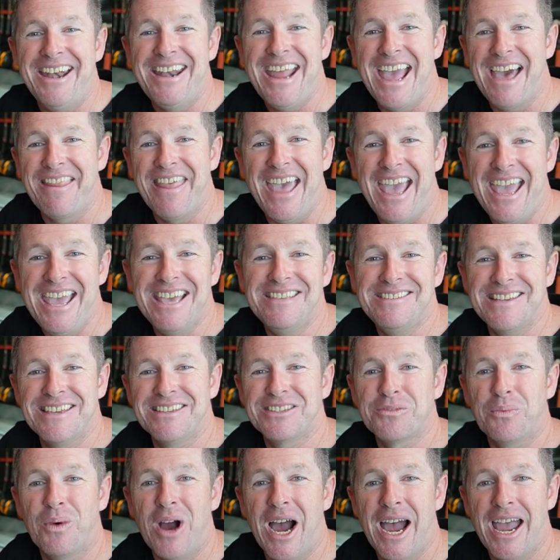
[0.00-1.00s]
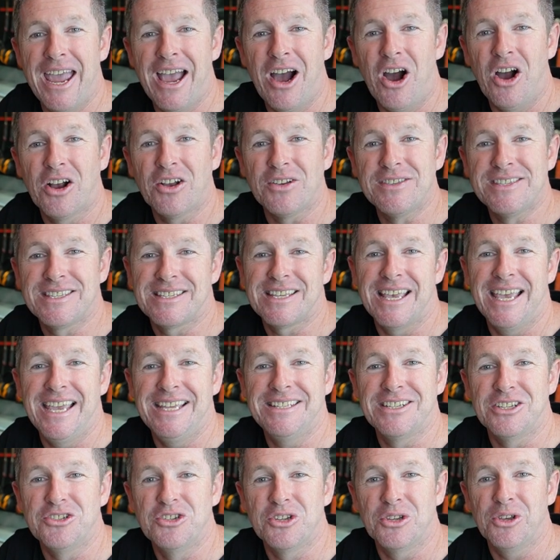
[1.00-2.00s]
Now the easiest way I could
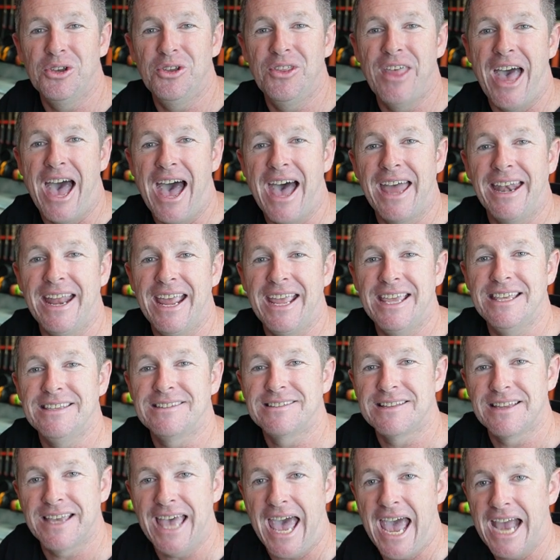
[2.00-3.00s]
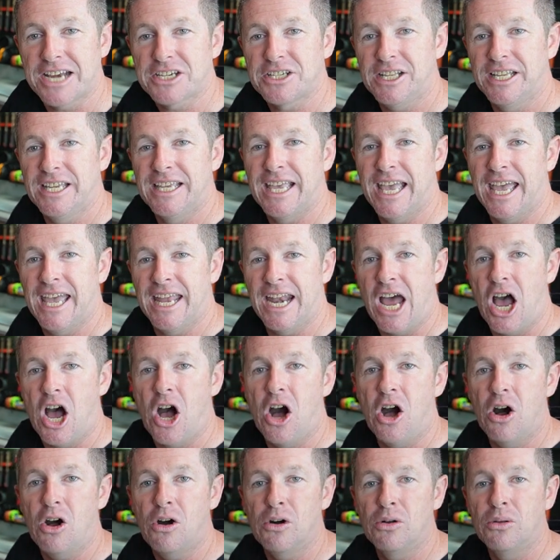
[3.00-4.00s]
see to do that is to actually get a
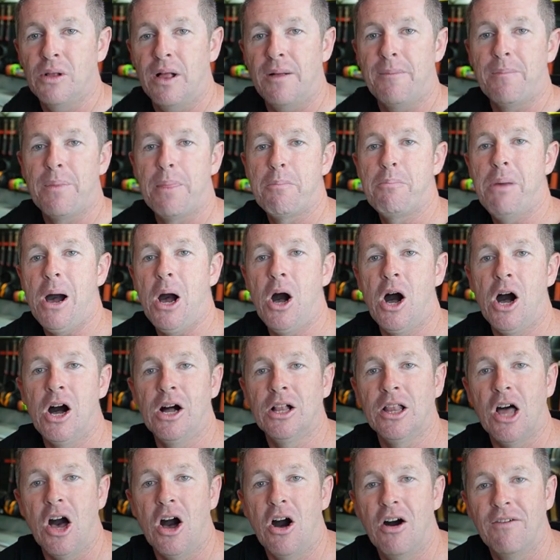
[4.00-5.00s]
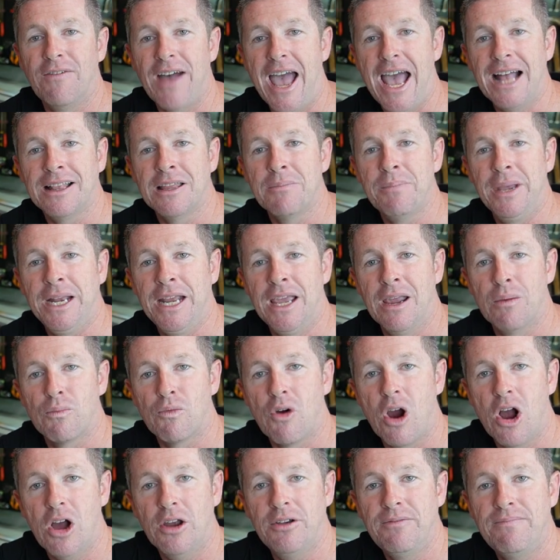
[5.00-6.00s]
whole pile of aluminium
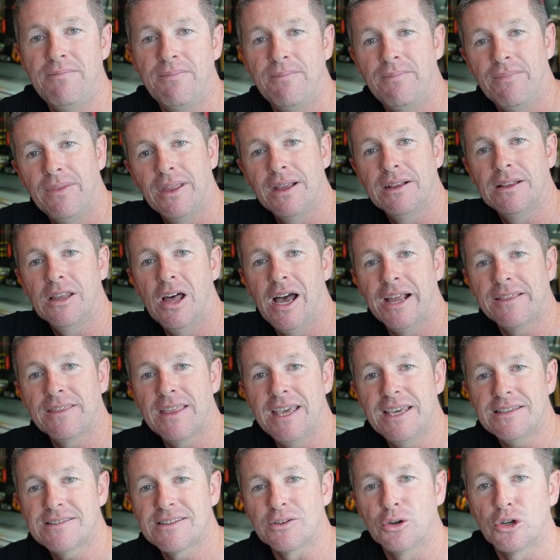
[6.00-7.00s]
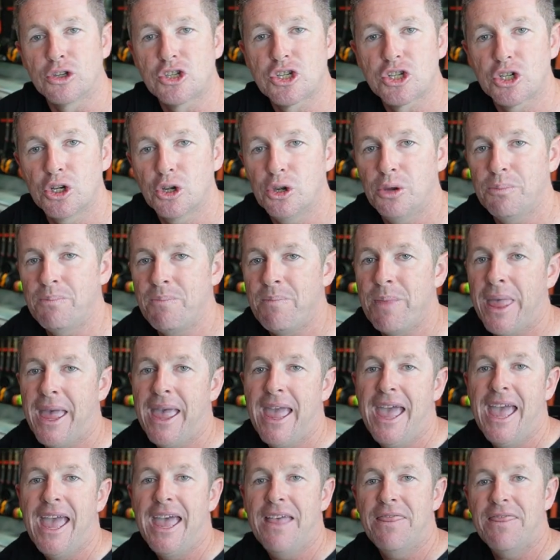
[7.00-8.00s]
rod like this, or tube,
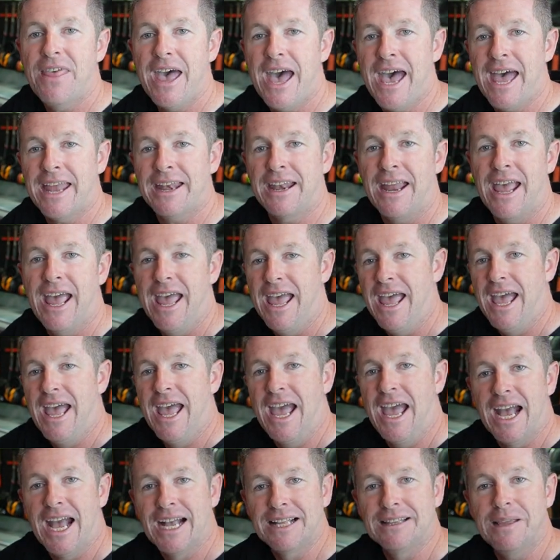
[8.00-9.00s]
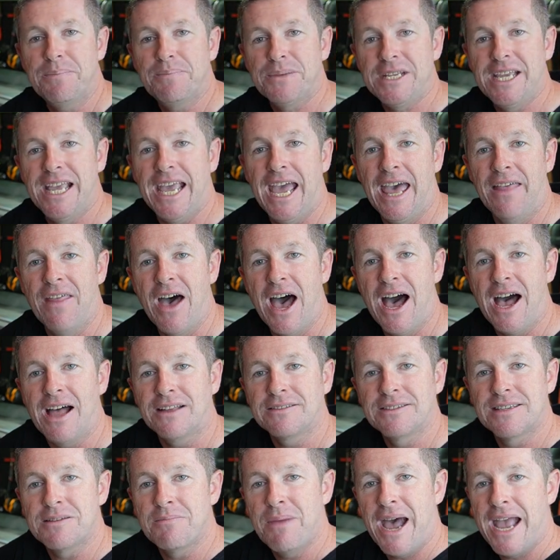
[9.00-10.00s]
that clip
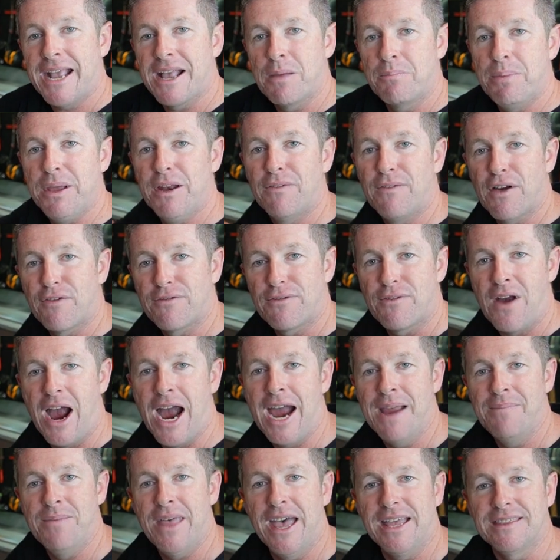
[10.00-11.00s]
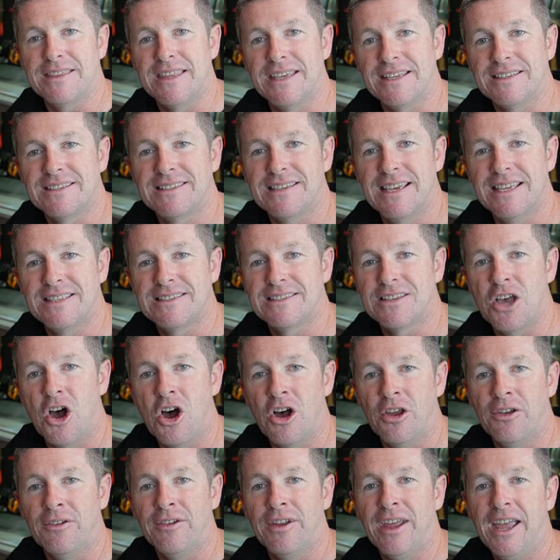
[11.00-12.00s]
together to make a bit of a frame that this sits
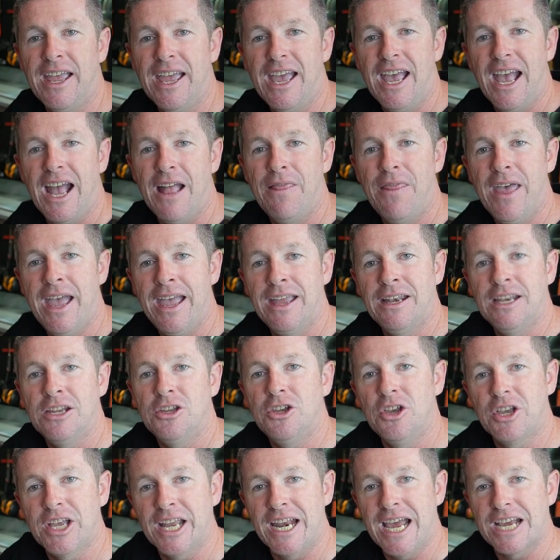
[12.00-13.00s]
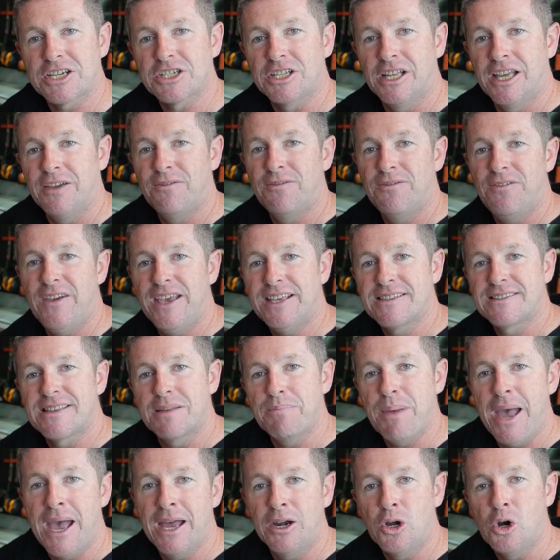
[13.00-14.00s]
on. And then you can actually fix
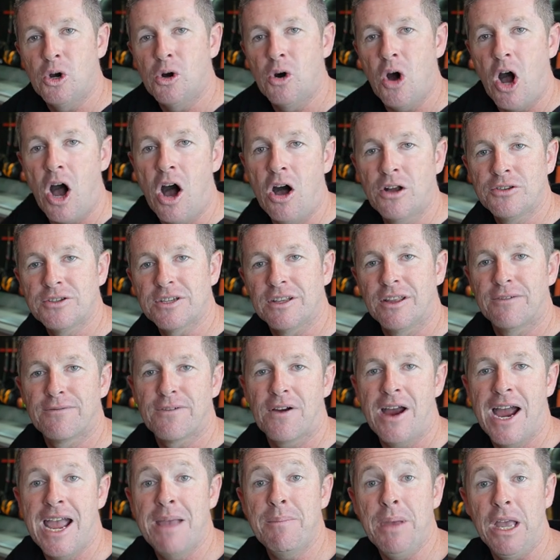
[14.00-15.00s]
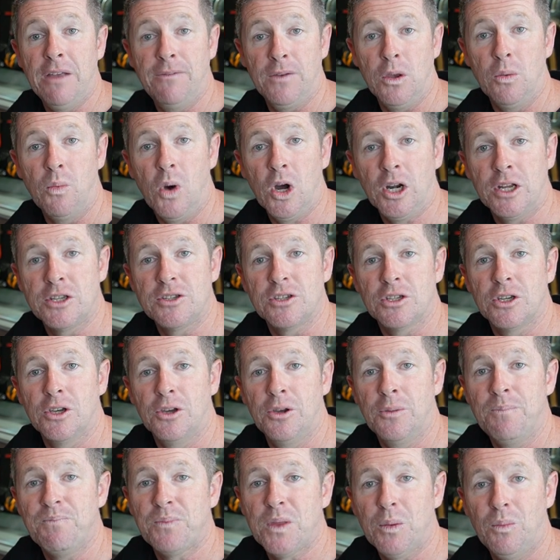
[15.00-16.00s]
the panel onto the frame if you wanted
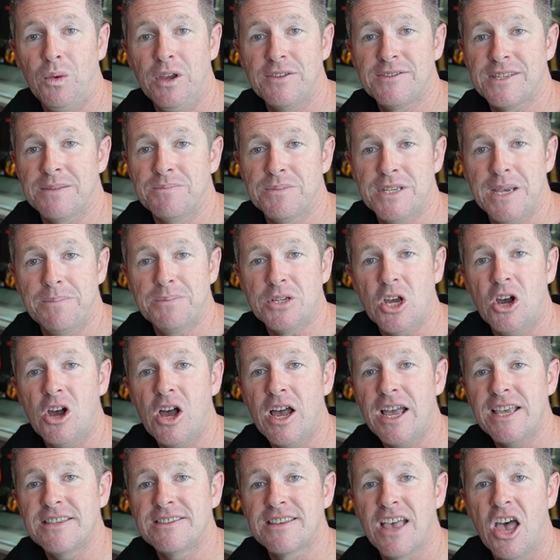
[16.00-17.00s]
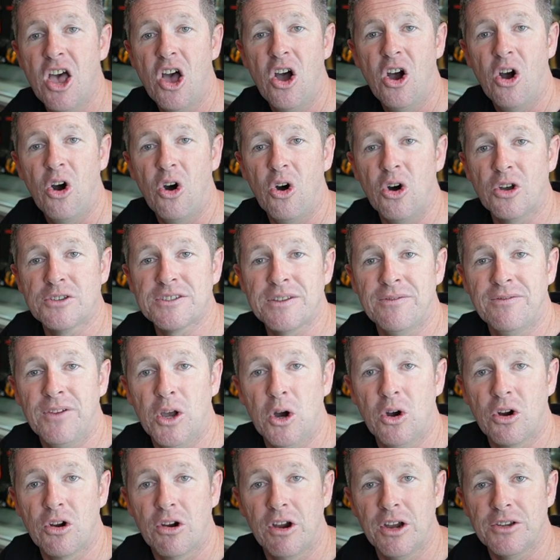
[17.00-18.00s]
to with some zip ties or some
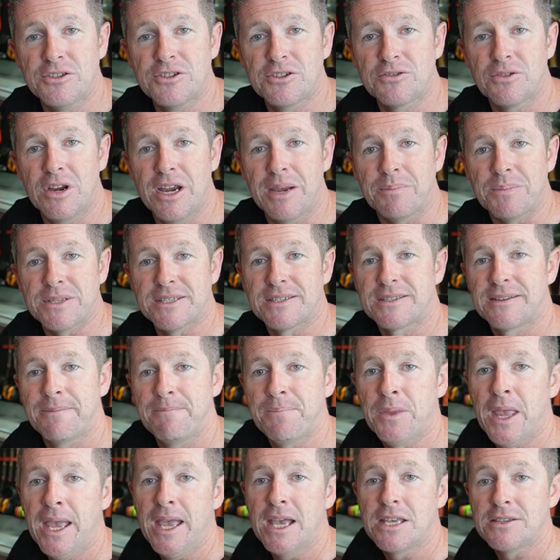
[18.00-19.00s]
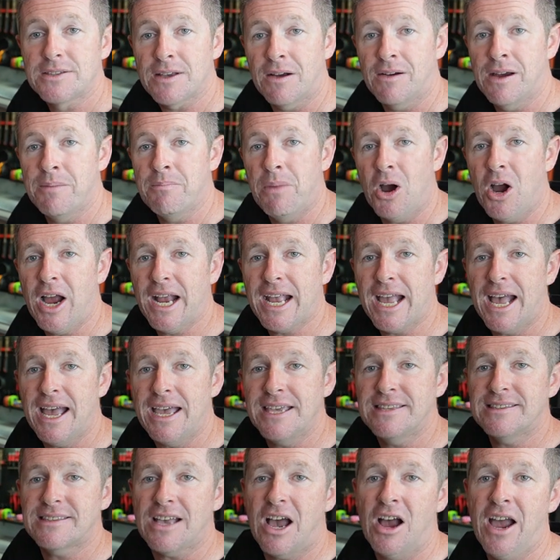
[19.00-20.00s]
Velcro strips. So in my
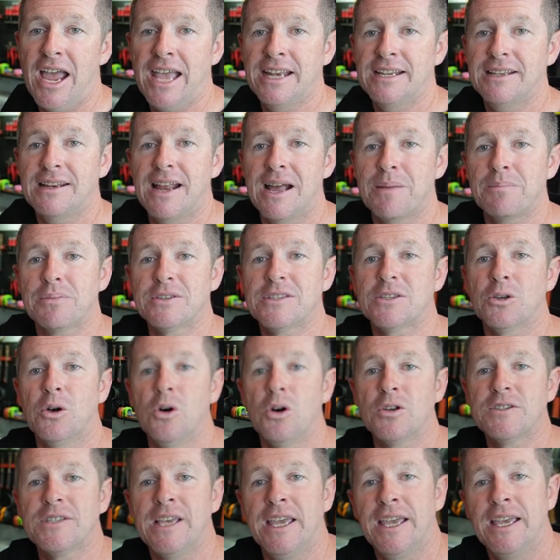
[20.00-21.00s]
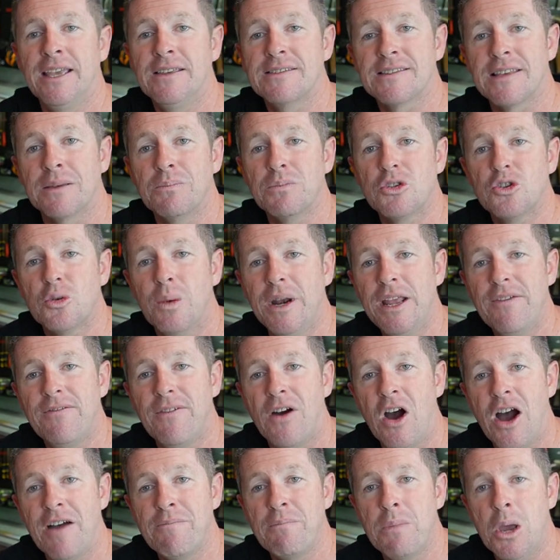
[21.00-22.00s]
case, I ended up sourcing some
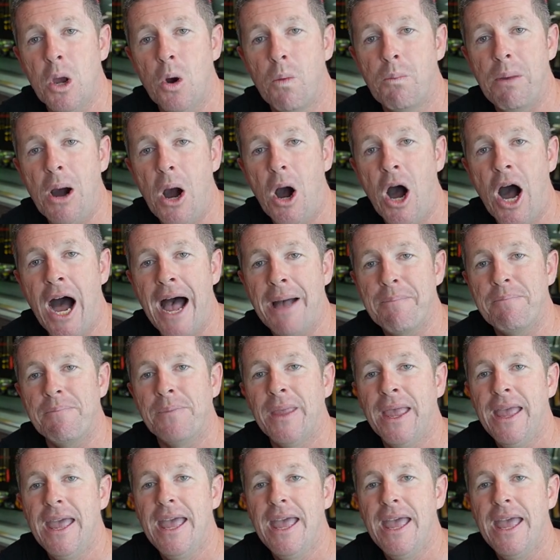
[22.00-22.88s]
25mm pipe.